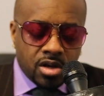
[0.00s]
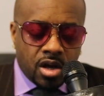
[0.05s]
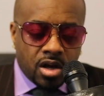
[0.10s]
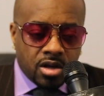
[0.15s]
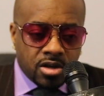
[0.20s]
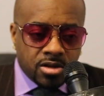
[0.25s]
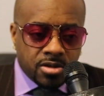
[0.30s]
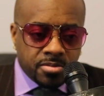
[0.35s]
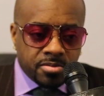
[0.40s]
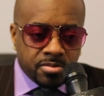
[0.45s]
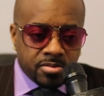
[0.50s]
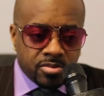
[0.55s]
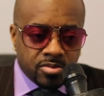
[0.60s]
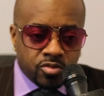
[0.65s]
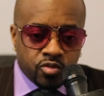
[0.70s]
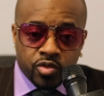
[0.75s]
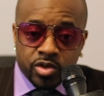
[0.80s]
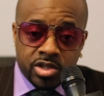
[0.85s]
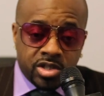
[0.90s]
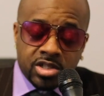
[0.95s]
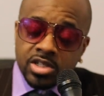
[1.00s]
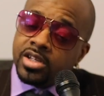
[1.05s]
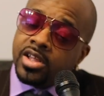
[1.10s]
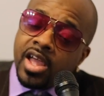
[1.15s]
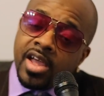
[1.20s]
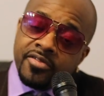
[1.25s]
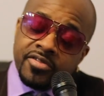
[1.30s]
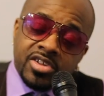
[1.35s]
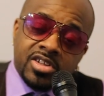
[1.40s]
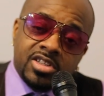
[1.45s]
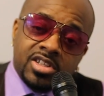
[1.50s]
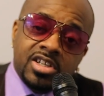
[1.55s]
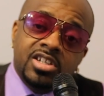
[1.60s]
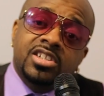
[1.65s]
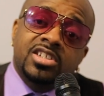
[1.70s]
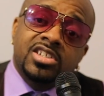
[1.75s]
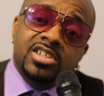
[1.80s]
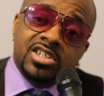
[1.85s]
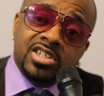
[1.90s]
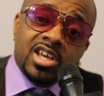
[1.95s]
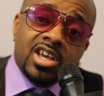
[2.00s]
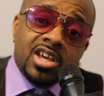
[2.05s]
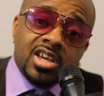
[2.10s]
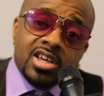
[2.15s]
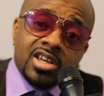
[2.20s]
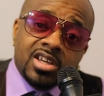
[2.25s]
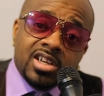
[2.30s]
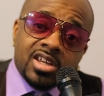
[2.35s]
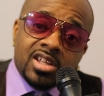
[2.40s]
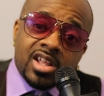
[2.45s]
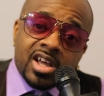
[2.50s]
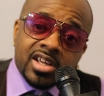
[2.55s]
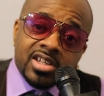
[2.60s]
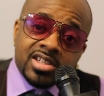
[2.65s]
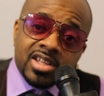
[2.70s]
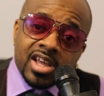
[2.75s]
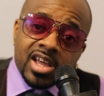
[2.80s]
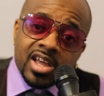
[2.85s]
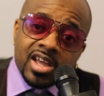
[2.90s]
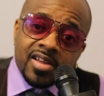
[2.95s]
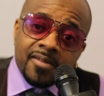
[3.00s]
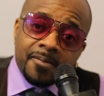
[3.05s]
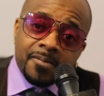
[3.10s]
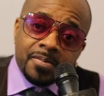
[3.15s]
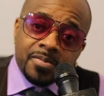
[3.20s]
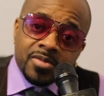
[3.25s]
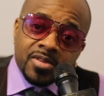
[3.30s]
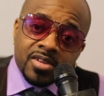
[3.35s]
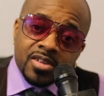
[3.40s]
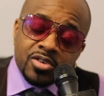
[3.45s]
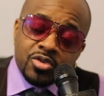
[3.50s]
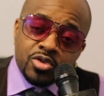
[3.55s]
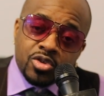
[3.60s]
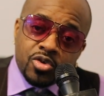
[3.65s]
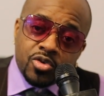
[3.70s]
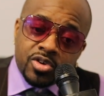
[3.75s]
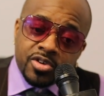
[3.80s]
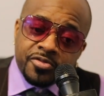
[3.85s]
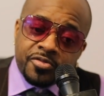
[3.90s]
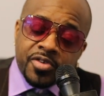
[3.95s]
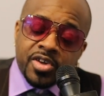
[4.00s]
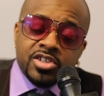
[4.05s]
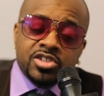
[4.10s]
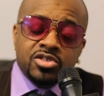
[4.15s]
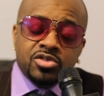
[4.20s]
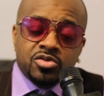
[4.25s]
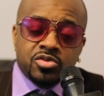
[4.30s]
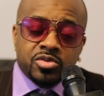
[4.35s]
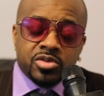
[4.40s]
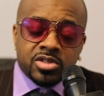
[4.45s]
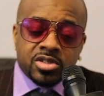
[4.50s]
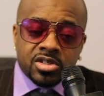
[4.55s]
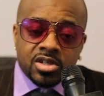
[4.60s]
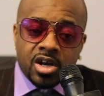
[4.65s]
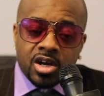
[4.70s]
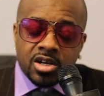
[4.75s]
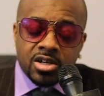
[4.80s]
really didn't have anything to say like that. Confessions was